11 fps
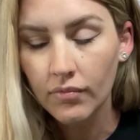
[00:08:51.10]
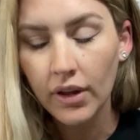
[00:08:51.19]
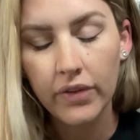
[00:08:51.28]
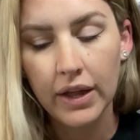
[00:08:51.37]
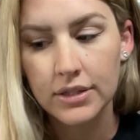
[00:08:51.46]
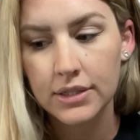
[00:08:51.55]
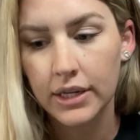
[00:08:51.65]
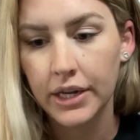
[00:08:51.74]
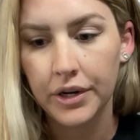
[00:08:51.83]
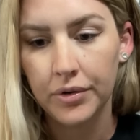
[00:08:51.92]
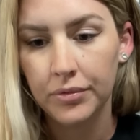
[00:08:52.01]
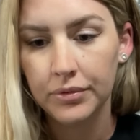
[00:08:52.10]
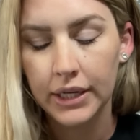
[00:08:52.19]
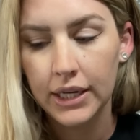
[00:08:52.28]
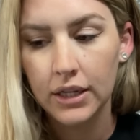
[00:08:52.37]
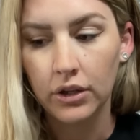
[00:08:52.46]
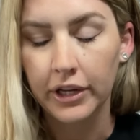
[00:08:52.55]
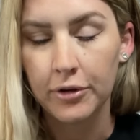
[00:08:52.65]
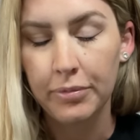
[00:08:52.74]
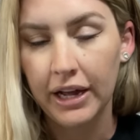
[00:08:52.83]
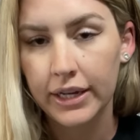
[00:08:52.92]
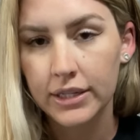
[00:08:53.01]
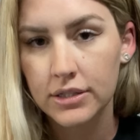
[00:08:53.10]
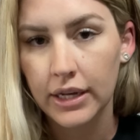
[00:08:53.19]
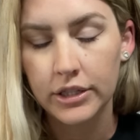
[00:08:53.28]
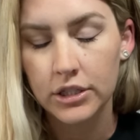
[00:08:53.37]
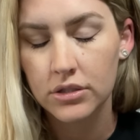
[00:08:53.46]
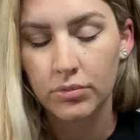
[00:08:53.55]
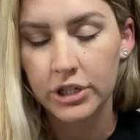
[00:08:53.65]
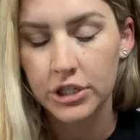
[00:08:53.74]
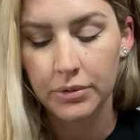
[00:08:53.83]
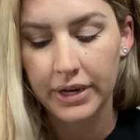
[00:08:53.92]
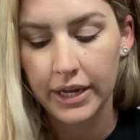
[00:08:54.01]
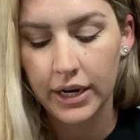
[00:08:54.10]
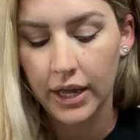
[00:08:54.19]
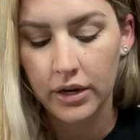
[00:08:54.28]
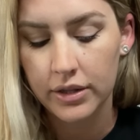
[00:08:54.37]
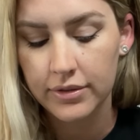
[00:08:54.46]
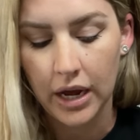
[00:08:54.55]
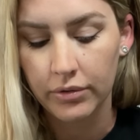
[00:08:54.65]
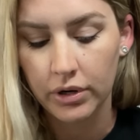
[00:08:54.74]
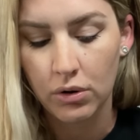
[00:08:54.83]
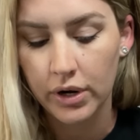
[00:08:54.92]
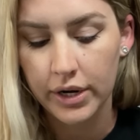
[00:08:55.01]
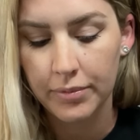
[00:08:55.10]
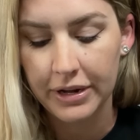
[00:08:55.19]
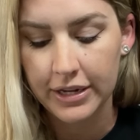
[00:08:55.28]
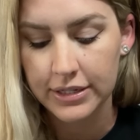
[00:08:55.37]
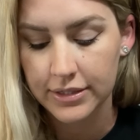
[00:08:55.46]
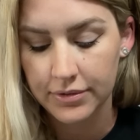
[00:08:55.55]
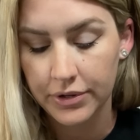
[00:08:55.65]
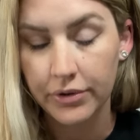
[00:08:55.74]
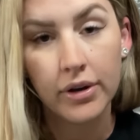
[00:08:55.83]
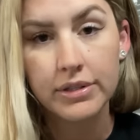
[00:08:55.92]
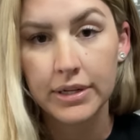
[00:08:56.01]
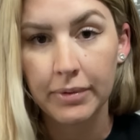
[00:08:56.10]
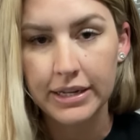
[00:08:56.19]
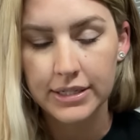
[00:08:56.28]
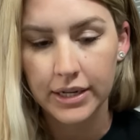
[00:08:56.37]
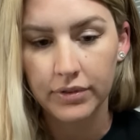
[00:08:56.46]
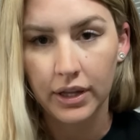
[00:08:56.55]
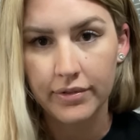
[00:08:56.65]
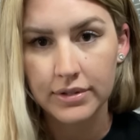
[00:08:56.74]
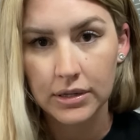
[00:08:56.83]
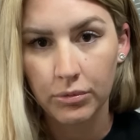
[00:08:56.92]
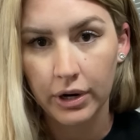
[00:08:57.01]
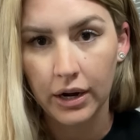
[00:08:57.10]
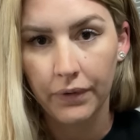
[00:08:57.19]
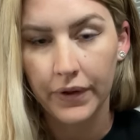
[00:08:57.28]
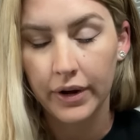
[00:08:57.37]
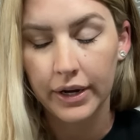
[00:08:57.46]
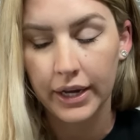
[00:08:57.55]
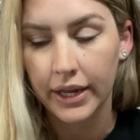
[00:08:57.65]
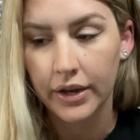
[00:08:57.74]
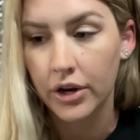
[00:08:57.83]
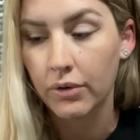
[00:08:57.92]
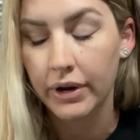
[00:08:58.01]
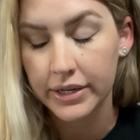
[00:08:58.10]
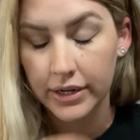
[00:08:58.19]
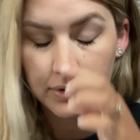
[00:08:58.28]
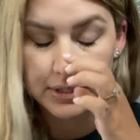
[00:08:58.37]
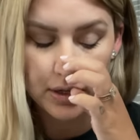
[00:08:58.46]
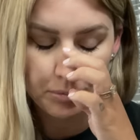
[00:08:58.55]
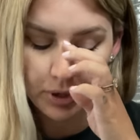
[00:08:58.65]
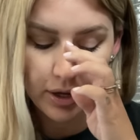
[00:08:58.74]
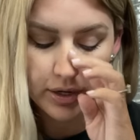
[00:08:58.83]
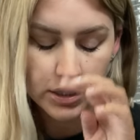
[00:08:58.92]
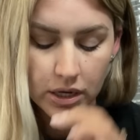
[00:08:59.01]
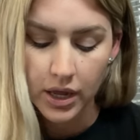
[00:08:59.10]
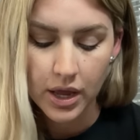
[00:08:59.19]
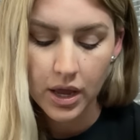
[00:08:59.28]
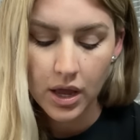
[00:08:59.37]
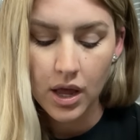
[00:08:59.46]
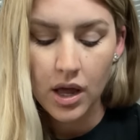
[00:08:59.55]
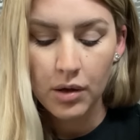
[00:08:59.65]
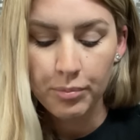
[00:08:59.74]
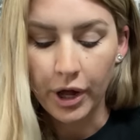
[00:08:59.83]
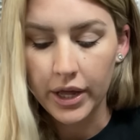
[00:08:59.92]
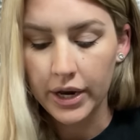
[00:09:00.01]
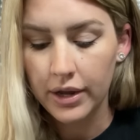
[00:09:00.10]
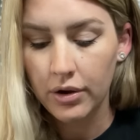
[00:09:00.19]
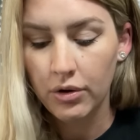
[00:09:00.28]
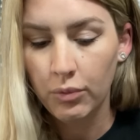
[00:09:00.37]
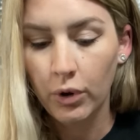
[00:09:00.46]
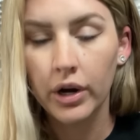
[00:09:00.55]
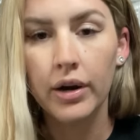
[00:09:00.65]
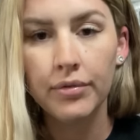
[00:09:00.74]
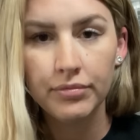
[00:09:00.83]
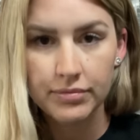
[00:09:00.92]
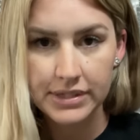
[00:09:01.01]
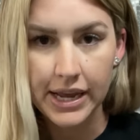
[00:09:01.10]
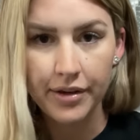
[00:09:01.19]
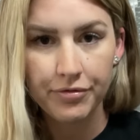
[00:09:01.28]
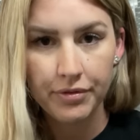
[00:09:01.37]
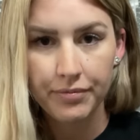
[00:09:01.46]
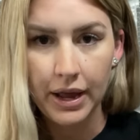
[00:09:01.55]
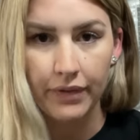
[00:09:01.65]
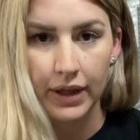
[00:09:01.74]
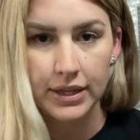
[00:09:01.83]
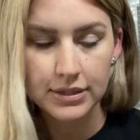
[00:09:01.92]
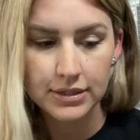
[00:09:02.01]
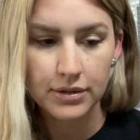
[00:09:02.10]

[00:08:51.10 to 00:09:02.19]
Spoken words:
That's, you know, looking back, I just wish that we had had that recorded, because who knows, it might save a life somewhere out there. And I had no idea it was unplugged. But we're safe, and that's